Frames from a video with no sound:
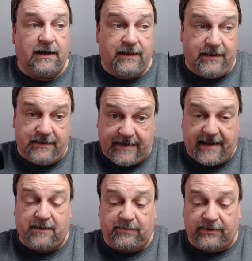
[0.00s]
down
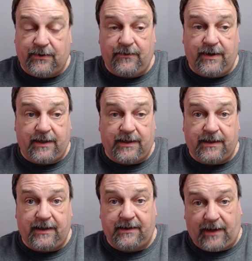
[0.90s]
below.
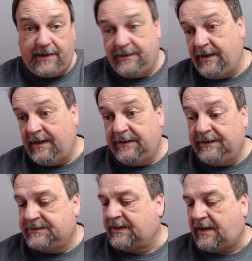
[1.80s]

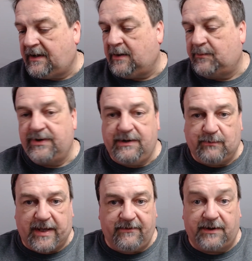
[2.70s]
I'll put it in
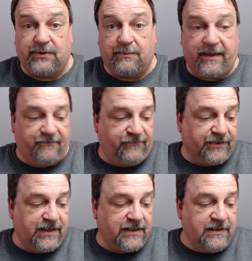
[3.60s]
under my
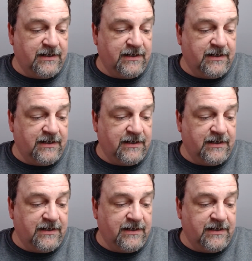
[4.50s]
affiliate.